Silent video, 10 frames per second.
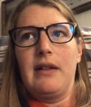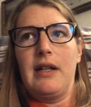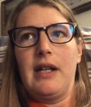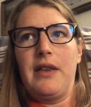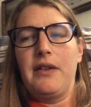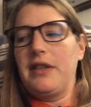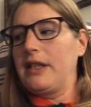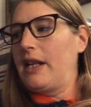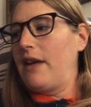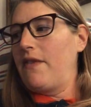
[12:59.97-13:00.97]
another
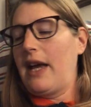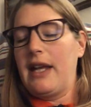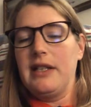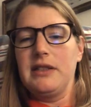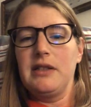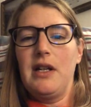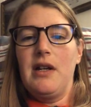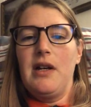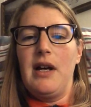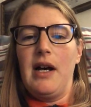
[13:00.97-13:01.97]
thing that I've had is
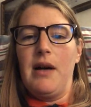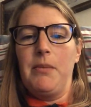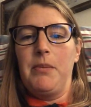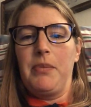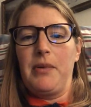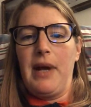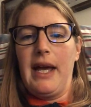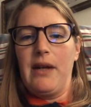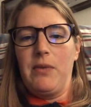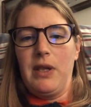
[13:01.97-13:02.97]

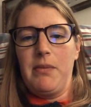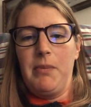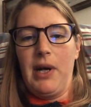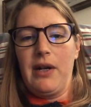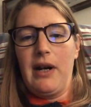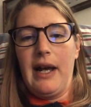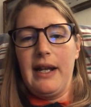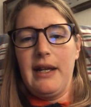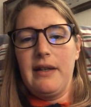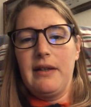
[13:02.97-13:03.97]
bread with butter on
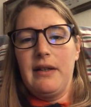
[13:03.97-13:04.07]
it.